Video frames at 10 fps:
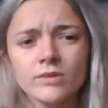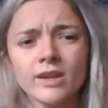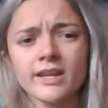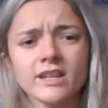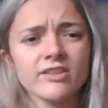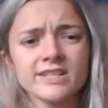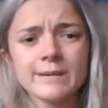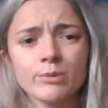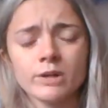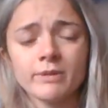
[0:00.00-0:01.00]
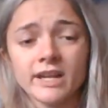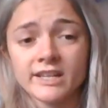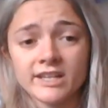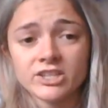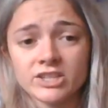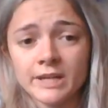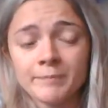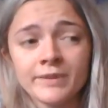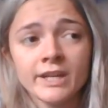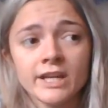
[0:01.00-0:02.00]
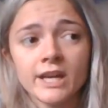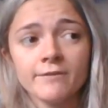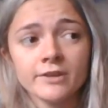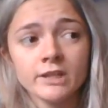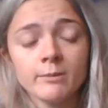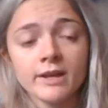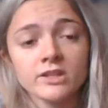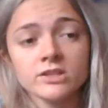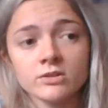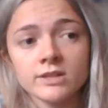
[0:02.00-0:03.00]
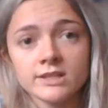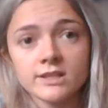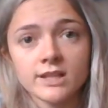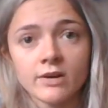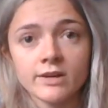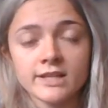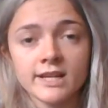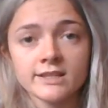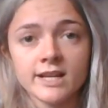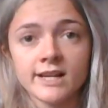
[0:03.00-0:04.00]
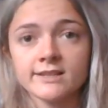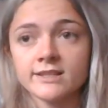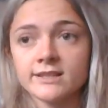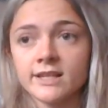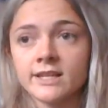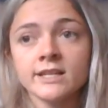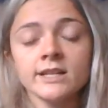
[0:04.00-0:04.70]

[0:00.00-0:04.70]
Like another example could be ADHD. If you're gonna make a student sit down and take a test that's like